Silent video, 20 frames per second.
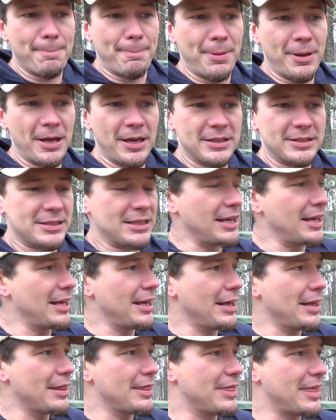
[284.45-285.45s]
But
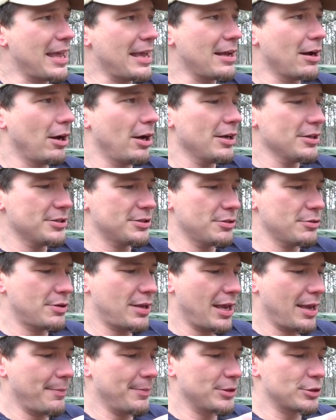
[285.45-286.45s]
they also
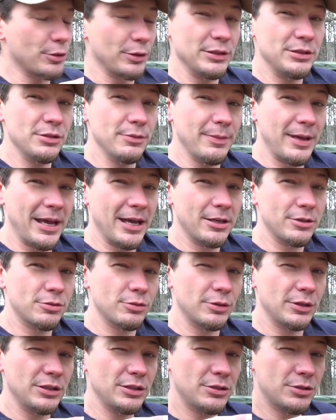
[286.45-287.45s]
came in 22 Mag,
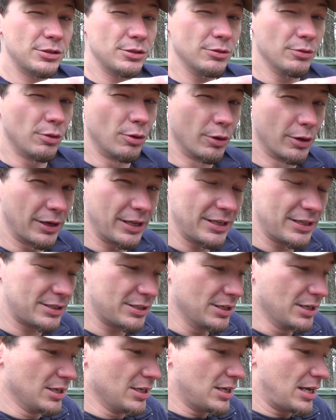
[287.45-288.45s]
22
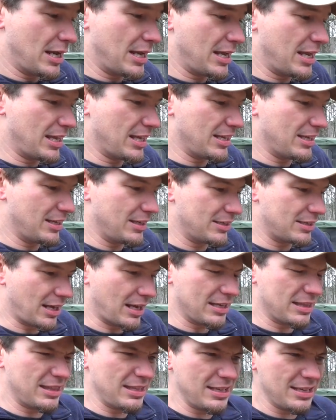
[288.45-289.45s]
Hornet, and
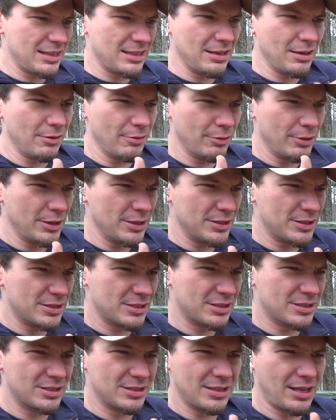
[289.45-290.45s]
I think they
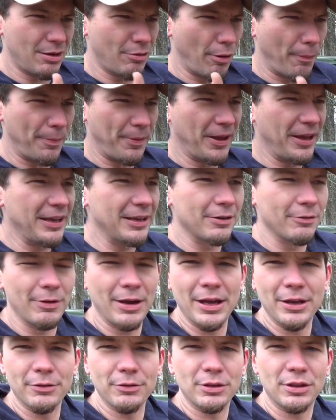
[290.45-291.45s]
were playing
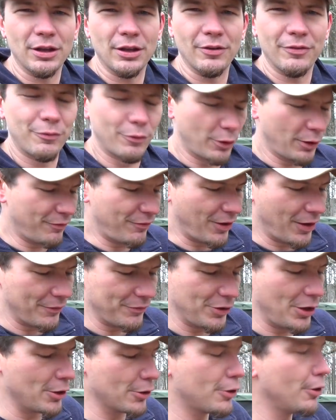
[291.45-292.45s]
around with a
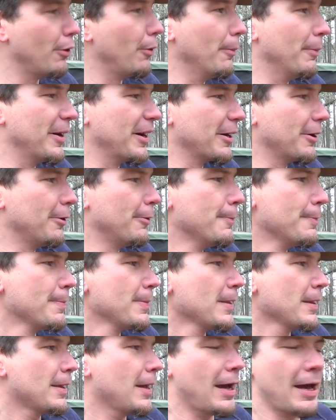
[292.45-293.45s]
45 Long Colt barrel.
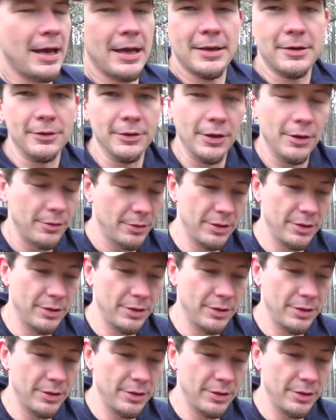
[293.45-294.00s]
I don't know.